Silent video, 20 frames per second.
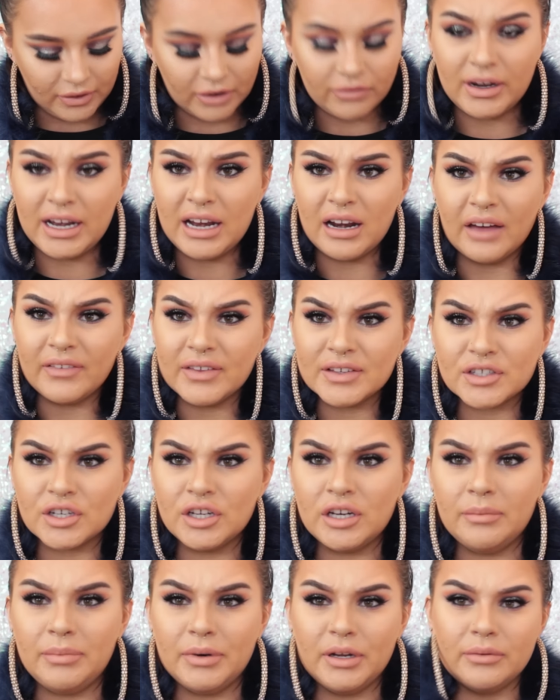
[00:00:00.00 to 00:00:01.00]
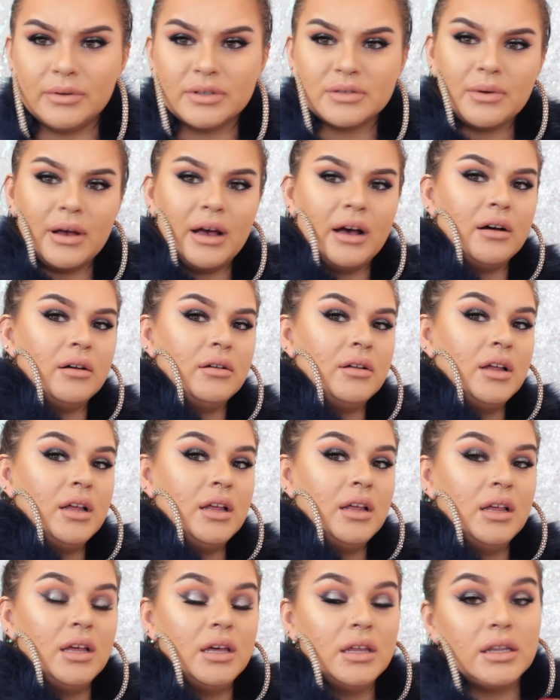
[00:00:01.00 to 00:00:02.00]
I really like this colour blue as well.
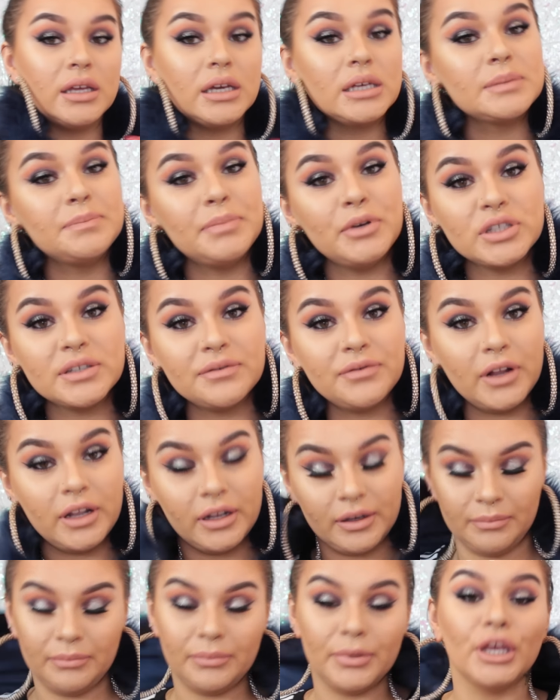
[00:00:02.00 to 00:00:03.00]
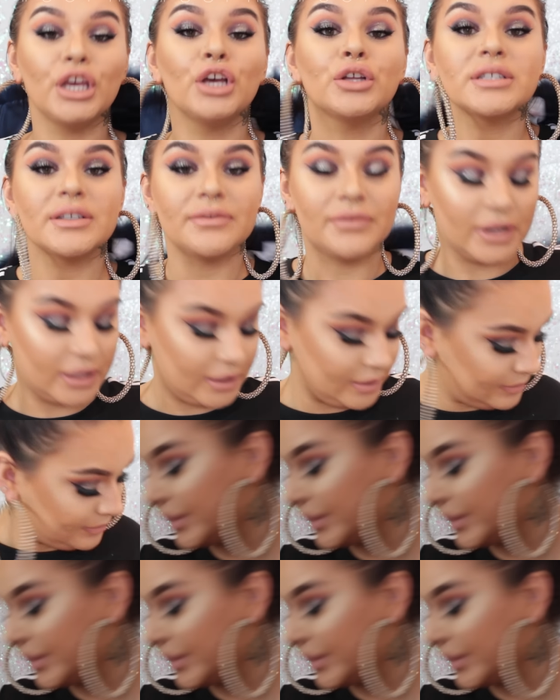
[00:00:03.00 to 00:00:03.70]
I think it's beautiful, beautiful.